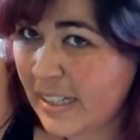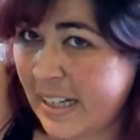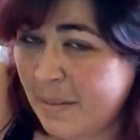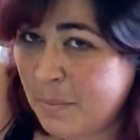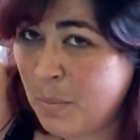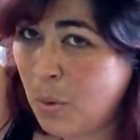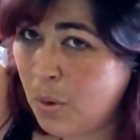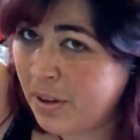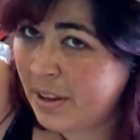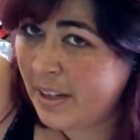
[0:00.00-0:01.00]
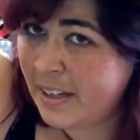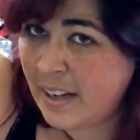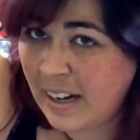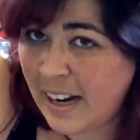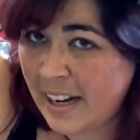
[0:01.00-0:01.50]
get more than
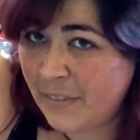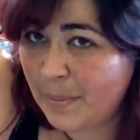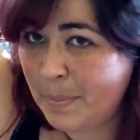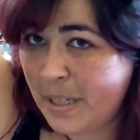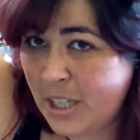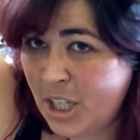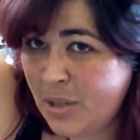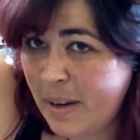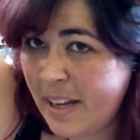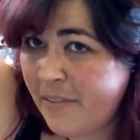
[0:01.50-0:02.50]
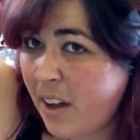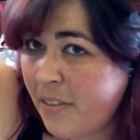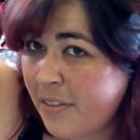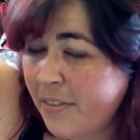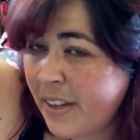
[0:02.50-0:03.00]
kind of a beachy wave
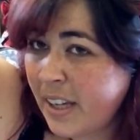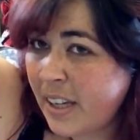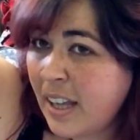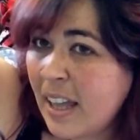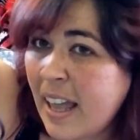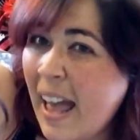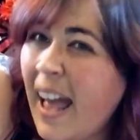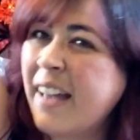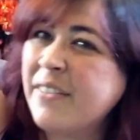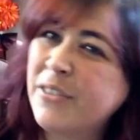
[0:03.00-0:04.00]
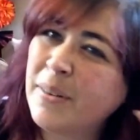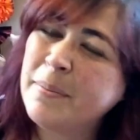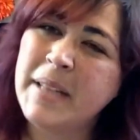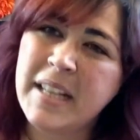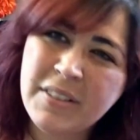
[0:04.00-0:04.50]
off of it. And for
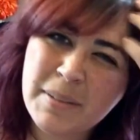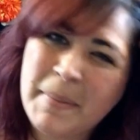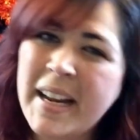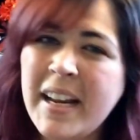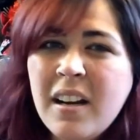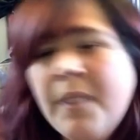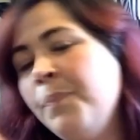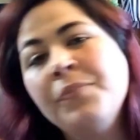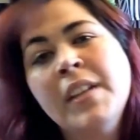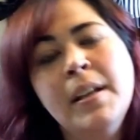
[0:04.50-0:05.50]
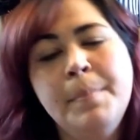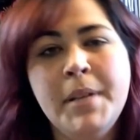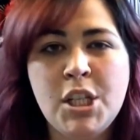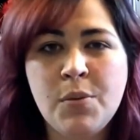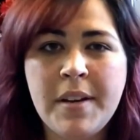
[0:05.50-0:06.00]
me with my hair,
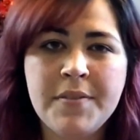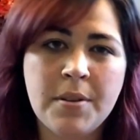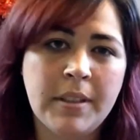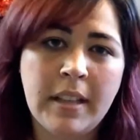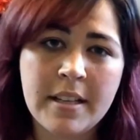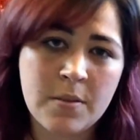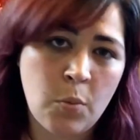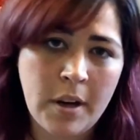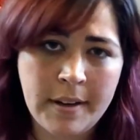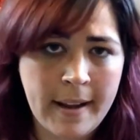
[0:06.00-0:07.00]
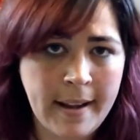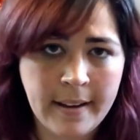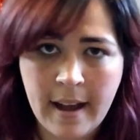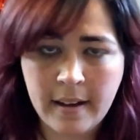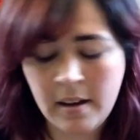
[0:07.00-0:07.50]
beachy waves only last one day.
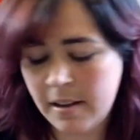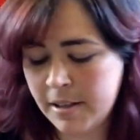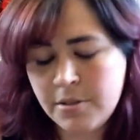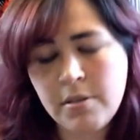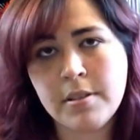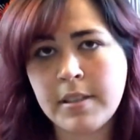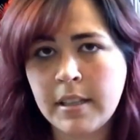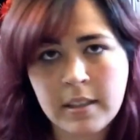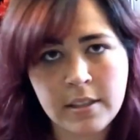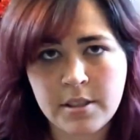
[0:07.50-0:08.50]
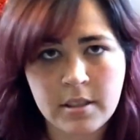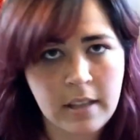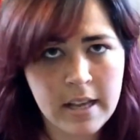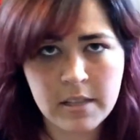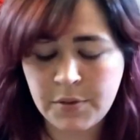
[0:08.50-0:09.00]
I don't know how these girls get theirs to
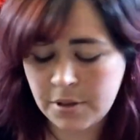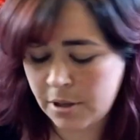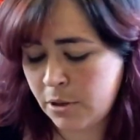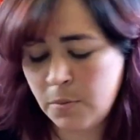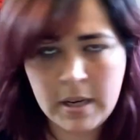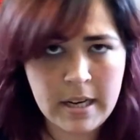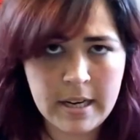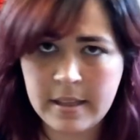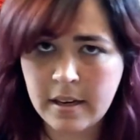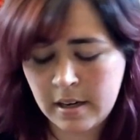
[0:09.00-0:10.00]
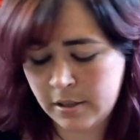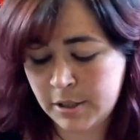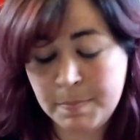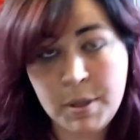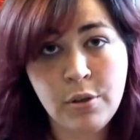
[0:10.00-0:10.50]
last for the 3 and their hair looks
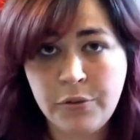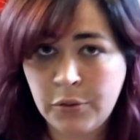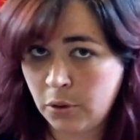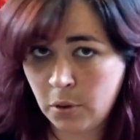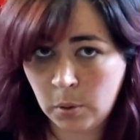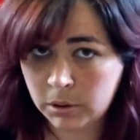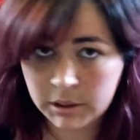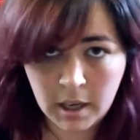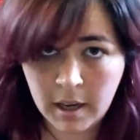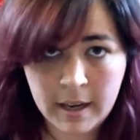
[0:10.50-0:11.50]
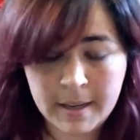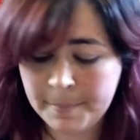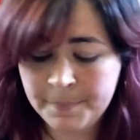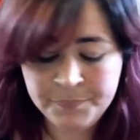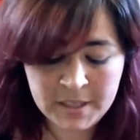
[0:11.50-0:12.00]
beautiful the whole
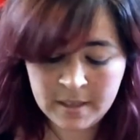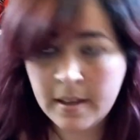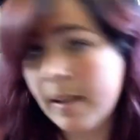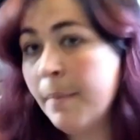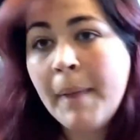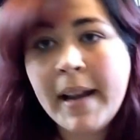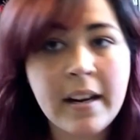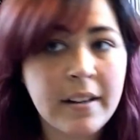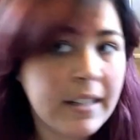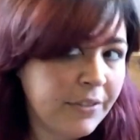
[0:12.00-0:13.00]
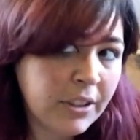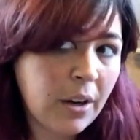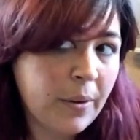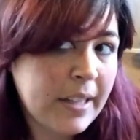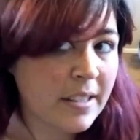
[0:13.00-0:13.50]
time. My hair, even
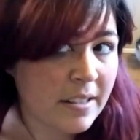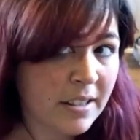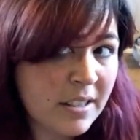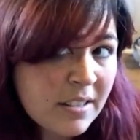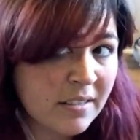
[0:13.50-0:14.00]
though it's